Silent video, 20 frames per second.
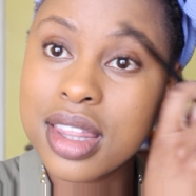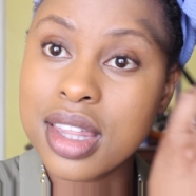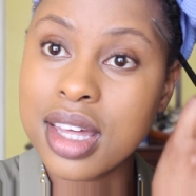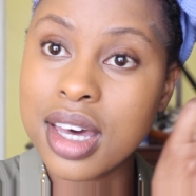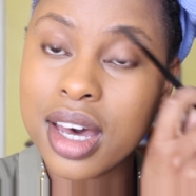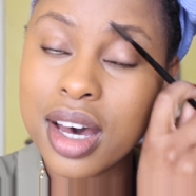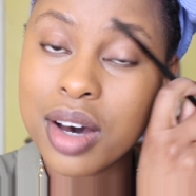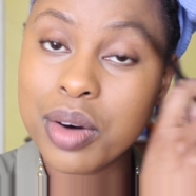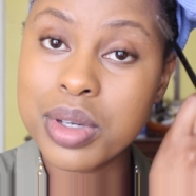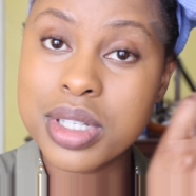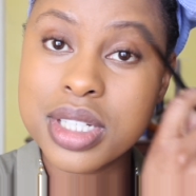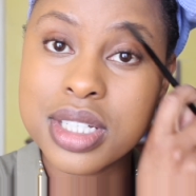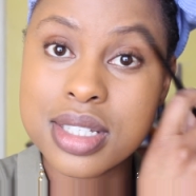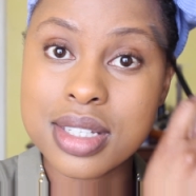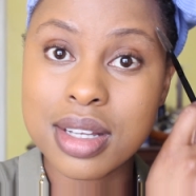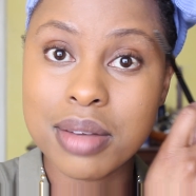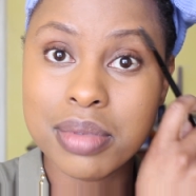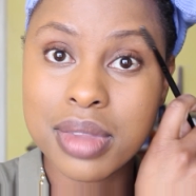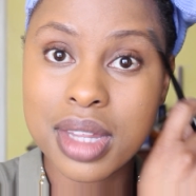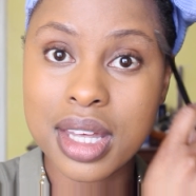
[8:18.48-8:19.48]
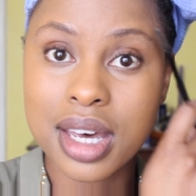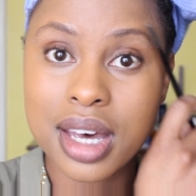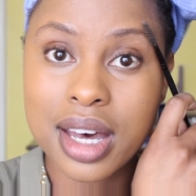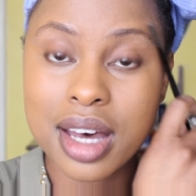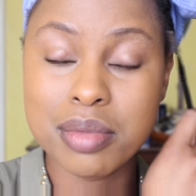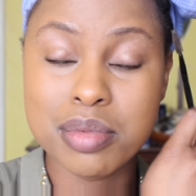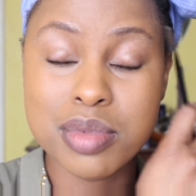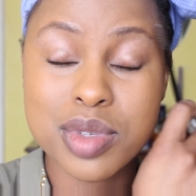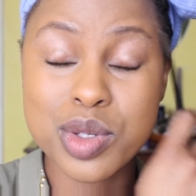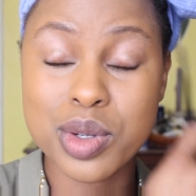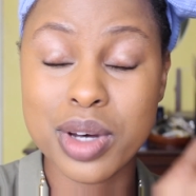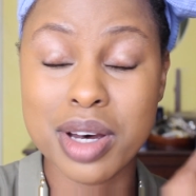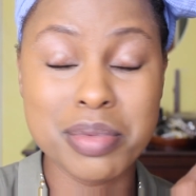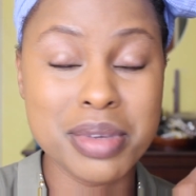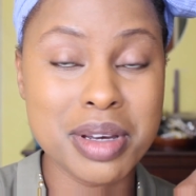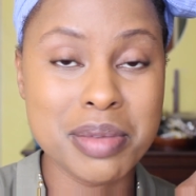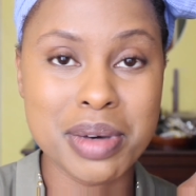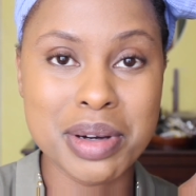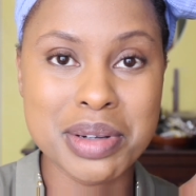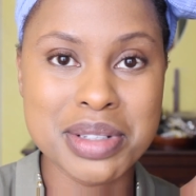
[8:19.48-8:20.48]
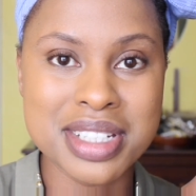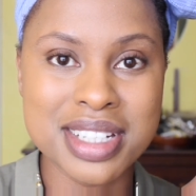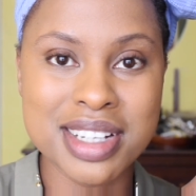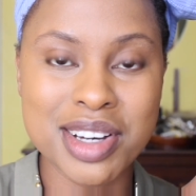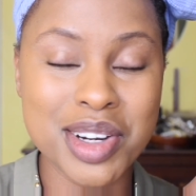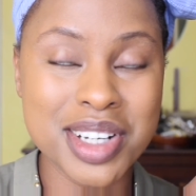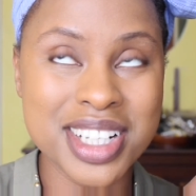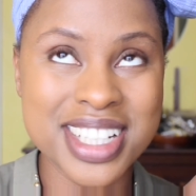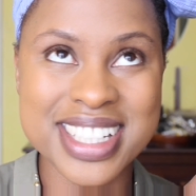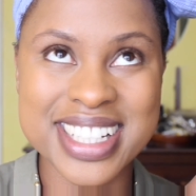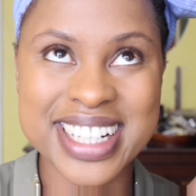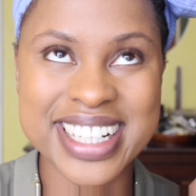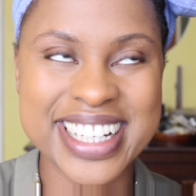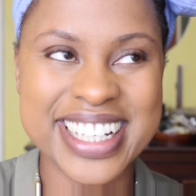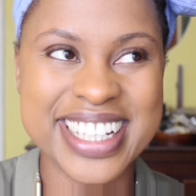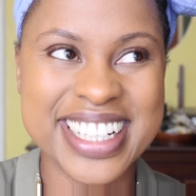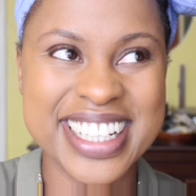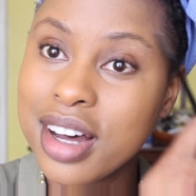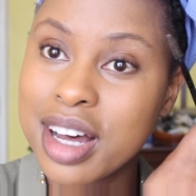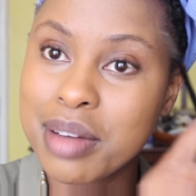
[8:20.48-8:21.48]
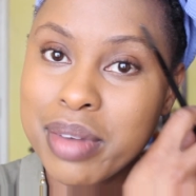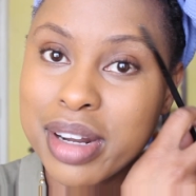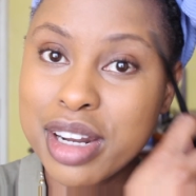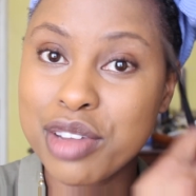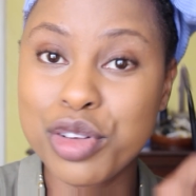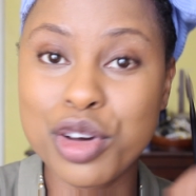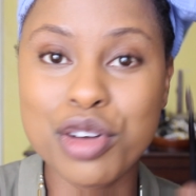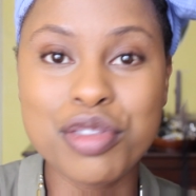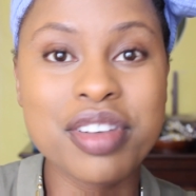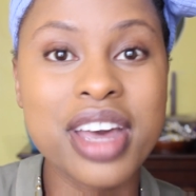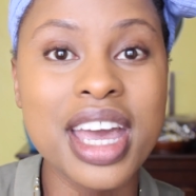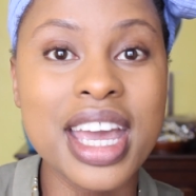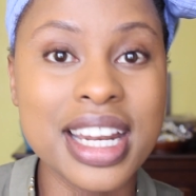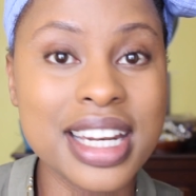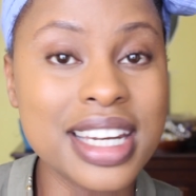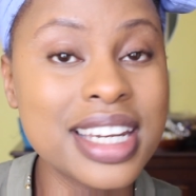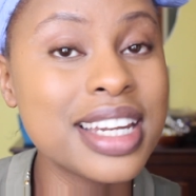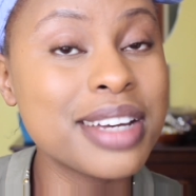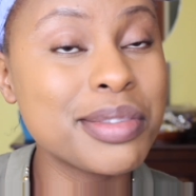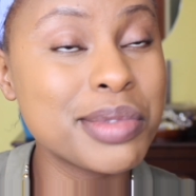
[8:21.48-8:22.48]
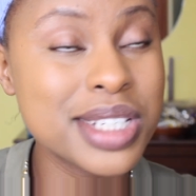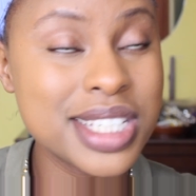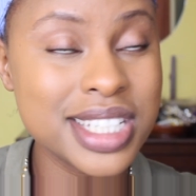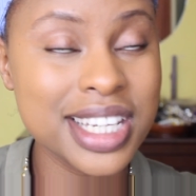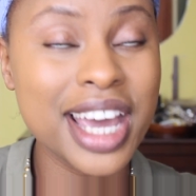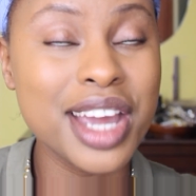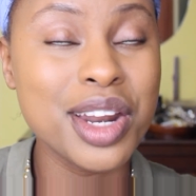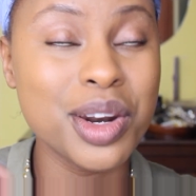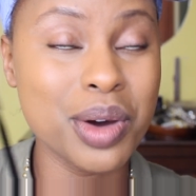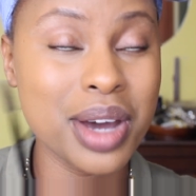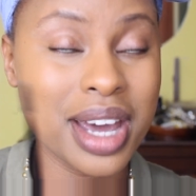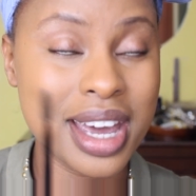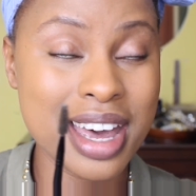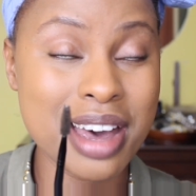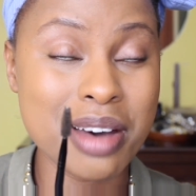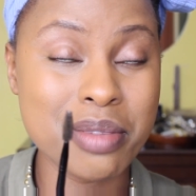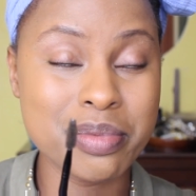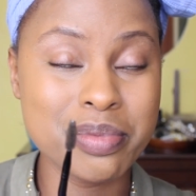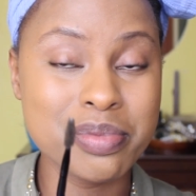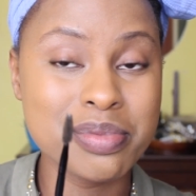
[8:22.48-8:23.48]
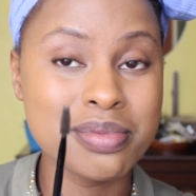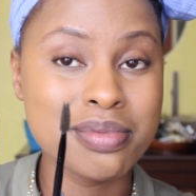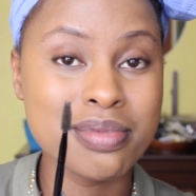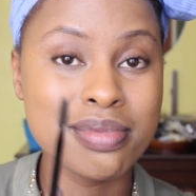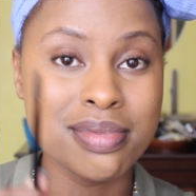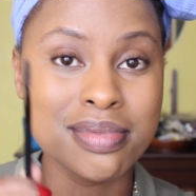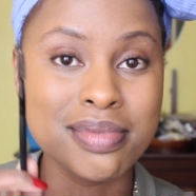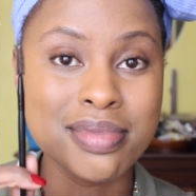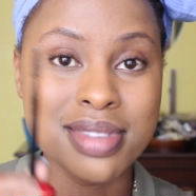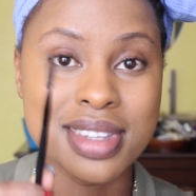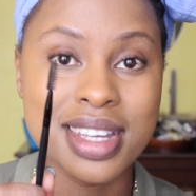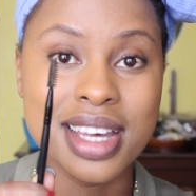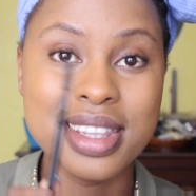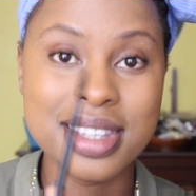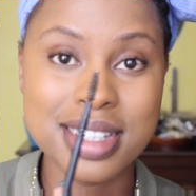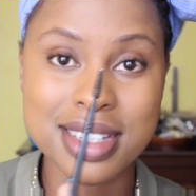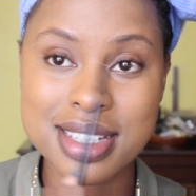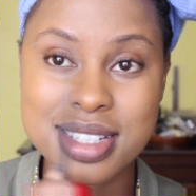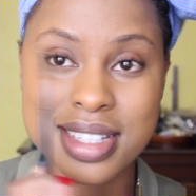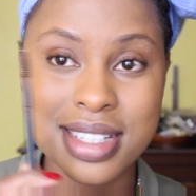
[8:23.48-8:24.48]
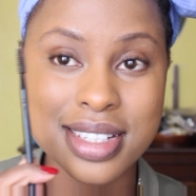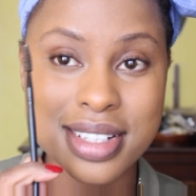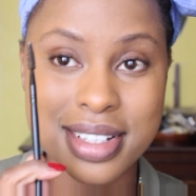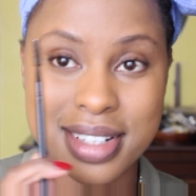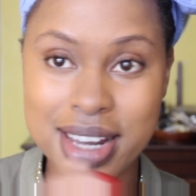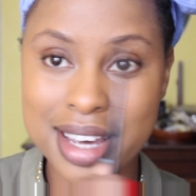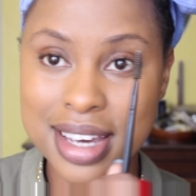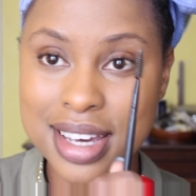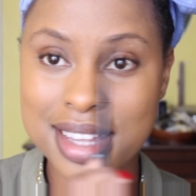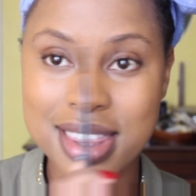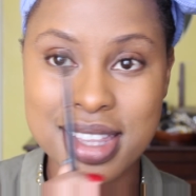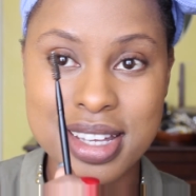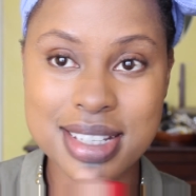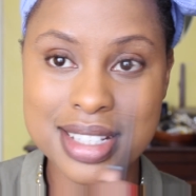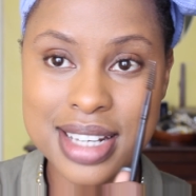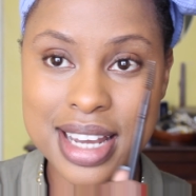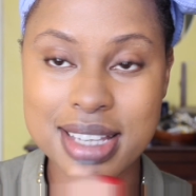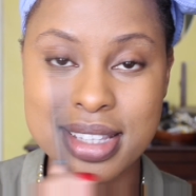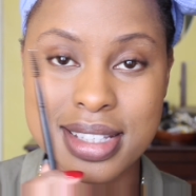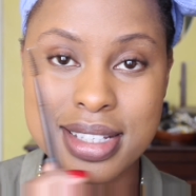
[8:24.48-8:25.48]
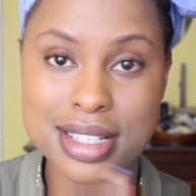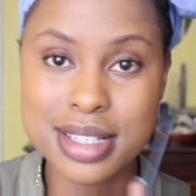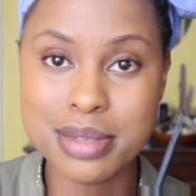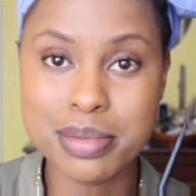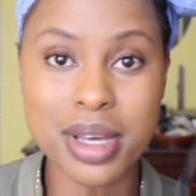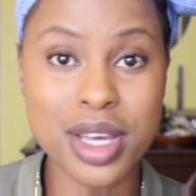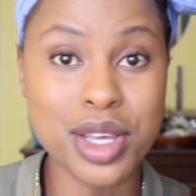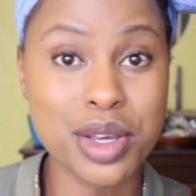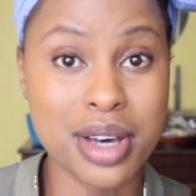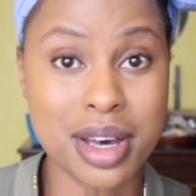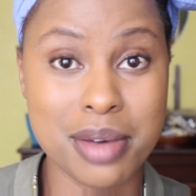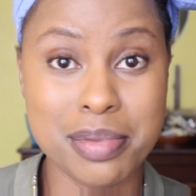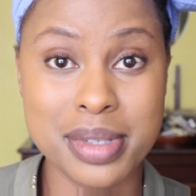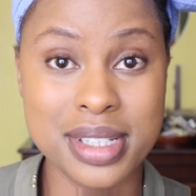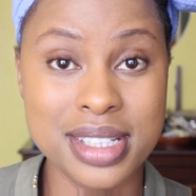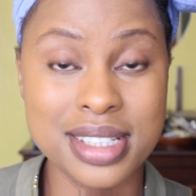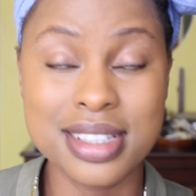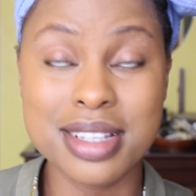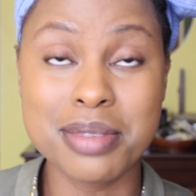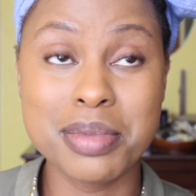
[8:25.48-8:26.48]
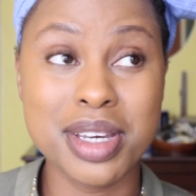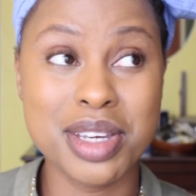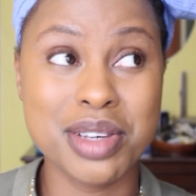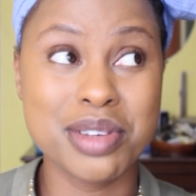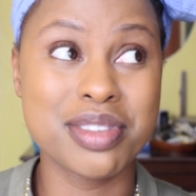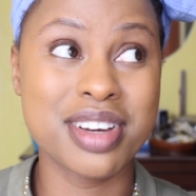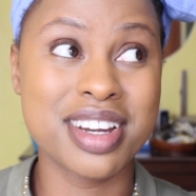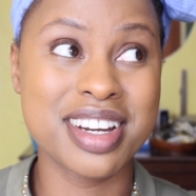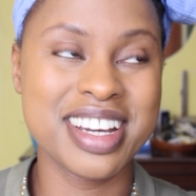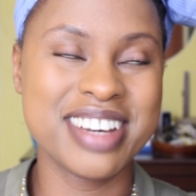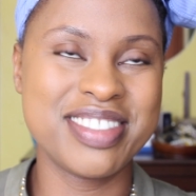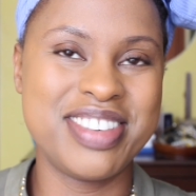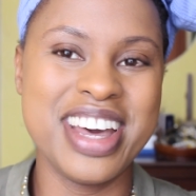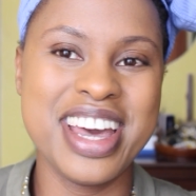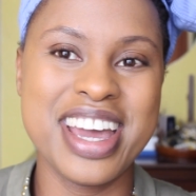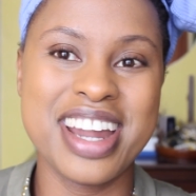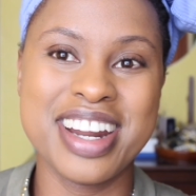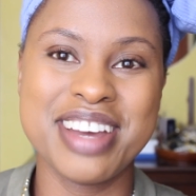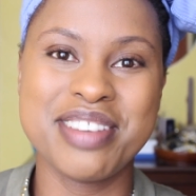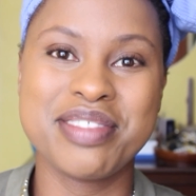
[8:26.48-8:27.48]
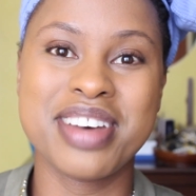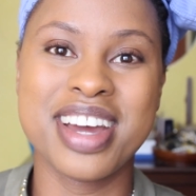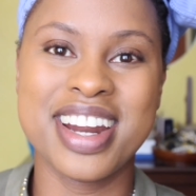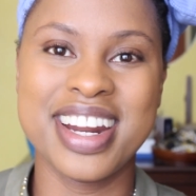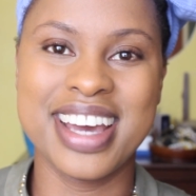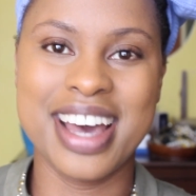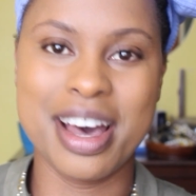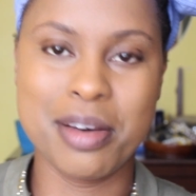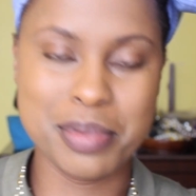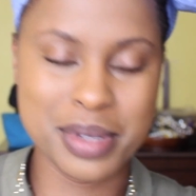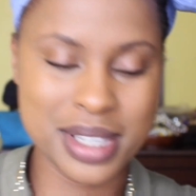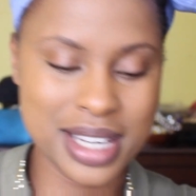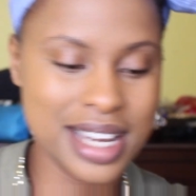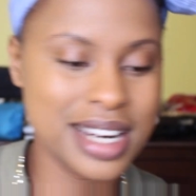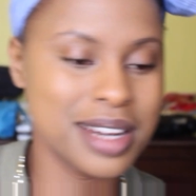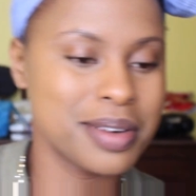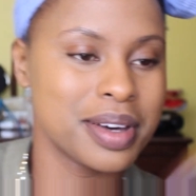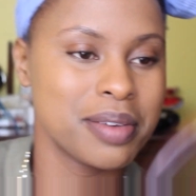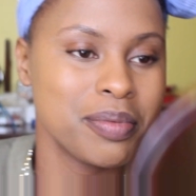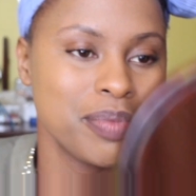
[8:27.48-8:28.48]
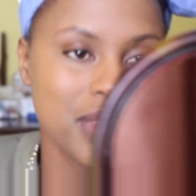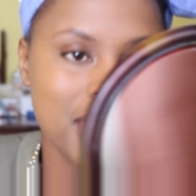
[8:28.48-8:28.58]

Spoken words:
thicker, which is something I'm so happy about, honestly. But if you're vain, which I know I am, this like things like this make you happy. They make you very very very happy. Anyway,